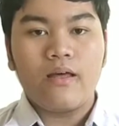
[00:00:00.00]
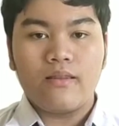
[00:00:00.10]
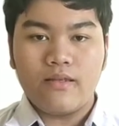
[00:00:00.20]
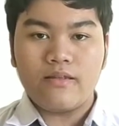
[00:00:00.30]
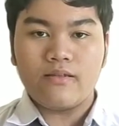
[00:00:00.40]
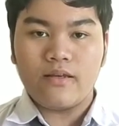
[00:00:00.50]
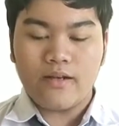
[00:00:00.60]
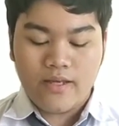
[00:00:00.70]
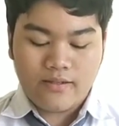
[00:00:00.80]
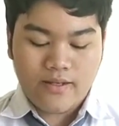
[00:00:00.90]
This is a
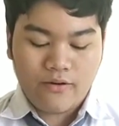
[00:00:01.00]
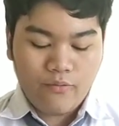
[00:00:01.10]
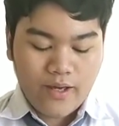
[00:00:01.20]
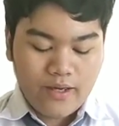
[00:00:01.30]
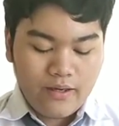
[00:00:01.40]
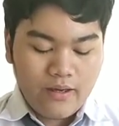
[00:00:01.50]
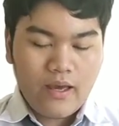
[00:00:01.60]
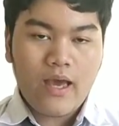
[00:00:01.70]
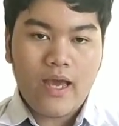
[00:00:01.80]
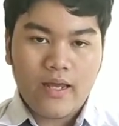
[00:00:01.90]
great segue,
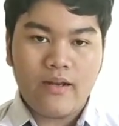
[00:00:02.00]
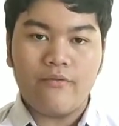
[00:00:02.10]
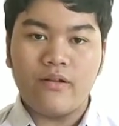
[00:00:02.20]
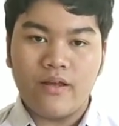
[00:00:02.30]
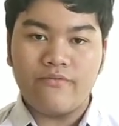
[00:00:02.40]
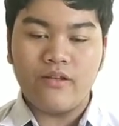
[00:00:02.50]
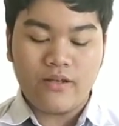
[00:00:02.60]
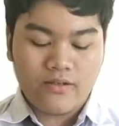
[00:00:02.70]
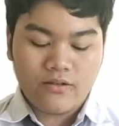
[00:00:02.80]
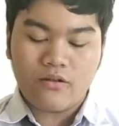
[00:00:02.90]
and I will give the
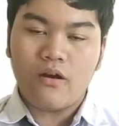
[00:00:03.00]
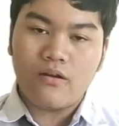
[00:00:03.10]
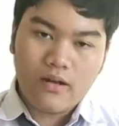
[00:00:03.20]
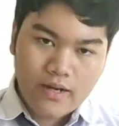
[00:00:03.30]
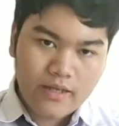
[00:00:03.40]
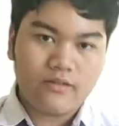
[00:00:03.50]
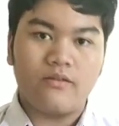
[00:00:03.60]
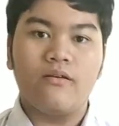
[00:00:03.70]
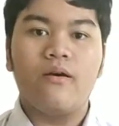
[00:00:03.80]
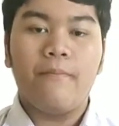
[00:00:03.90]
reasons on the next
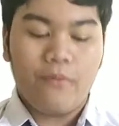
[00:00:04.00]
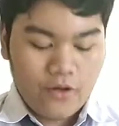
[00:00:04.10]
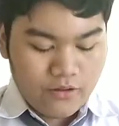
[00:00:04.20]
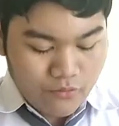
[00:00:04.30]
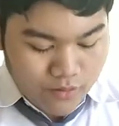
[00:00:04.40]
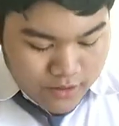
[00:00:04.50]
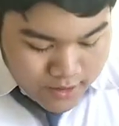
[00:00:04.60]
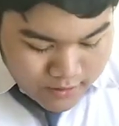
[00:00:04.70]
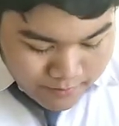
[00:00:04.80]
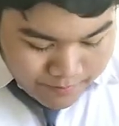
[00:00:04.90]
point, which
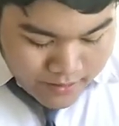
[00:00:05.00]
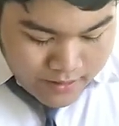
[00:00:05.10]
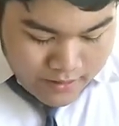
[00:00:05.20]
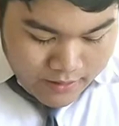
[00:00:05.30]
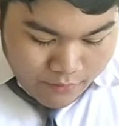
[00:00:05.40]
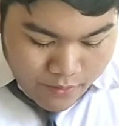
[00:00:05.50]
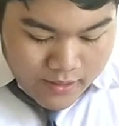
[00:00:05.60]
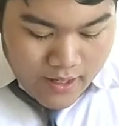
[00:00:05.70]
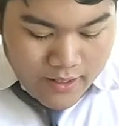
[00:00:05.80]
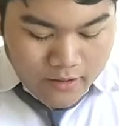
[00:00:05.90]
is with
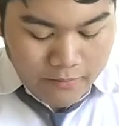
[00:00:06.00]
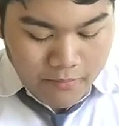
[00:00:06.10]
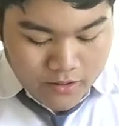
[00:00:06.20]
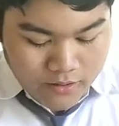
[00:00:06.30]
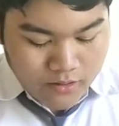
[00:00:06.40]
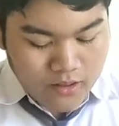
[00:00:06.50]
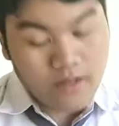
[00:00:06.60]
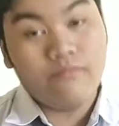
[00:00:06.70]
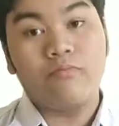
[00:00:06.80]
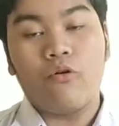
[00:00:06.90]
a heightened budget
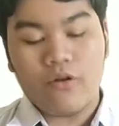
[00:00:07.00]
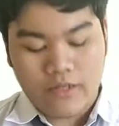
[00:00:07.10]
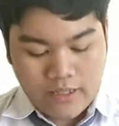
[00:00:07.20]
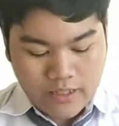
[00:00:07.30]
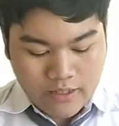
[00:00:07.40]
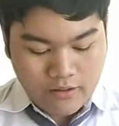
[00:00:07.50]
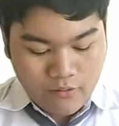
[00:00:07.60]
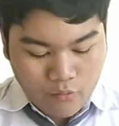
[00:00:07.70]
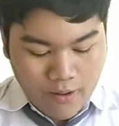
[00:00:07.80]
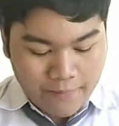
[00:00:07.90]
comes more
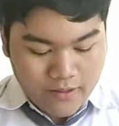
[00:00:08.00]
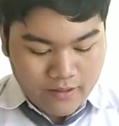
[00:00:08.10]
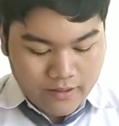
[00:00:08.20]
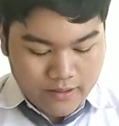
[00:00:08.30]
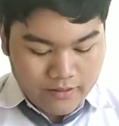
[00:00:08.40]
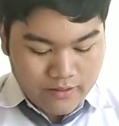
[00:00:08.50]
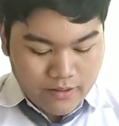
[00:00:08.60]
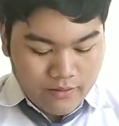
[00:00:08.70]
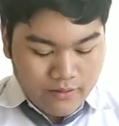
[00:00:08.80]
gear, weaponries,